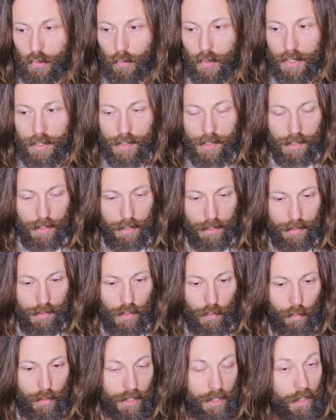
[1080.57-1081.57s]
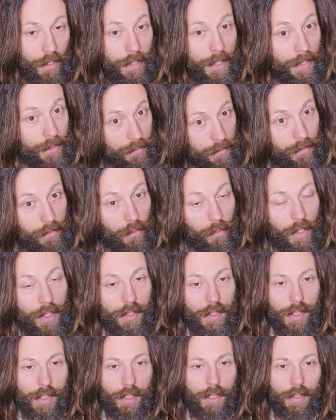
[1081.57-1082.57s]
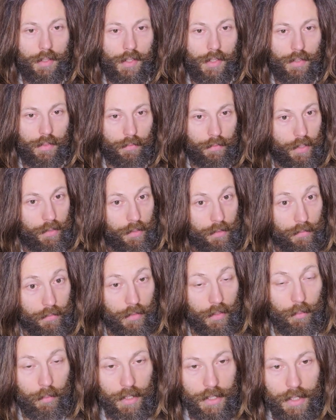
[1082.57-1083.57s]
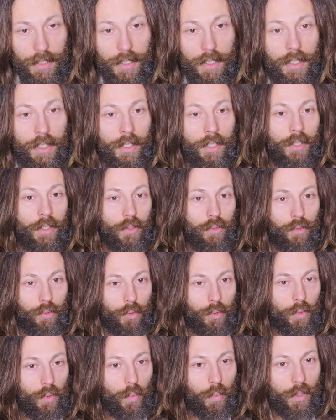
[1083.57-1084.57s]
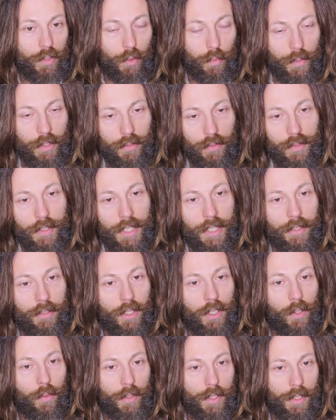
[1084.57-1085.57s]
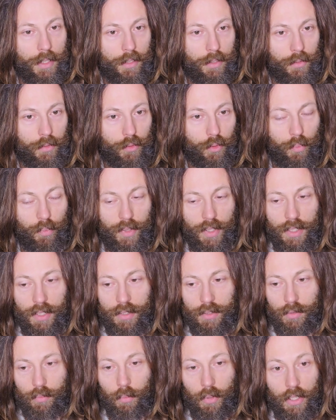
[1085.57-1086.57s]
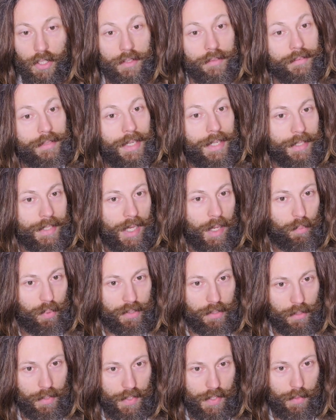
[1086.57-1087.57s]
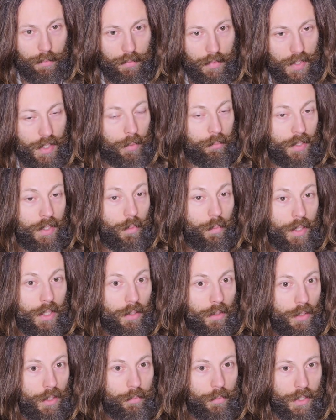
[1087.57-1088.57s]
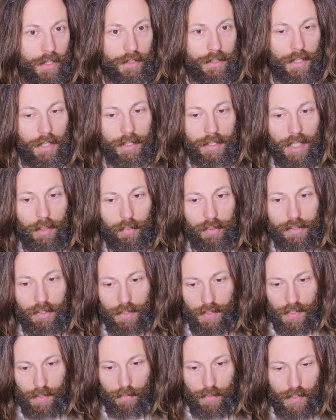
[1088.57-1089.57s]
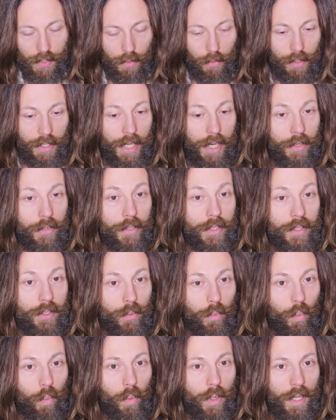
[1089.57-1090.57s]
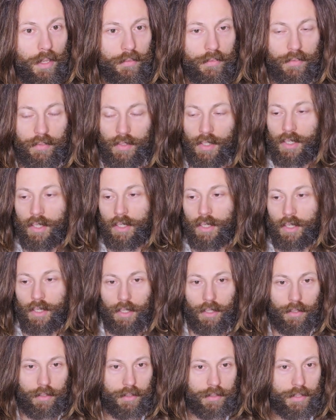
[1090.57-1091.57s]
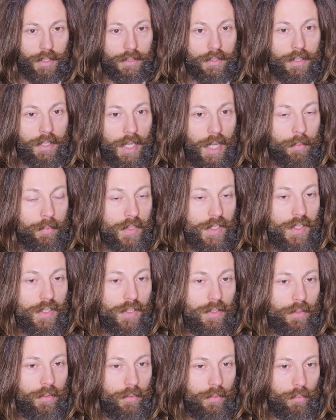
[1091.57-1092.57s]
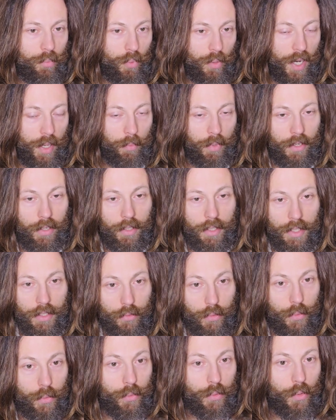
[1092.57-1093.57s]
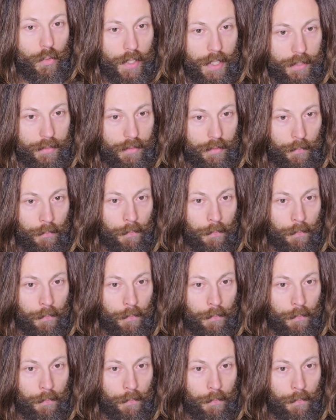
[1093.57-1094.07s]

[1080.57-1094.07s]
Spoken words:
Renaissance, we connect the Renaissance very firmly to what we today know to be mercantile capitalism, something we call mercantile capitalism. So gathering of wealth that comes primarily through trade,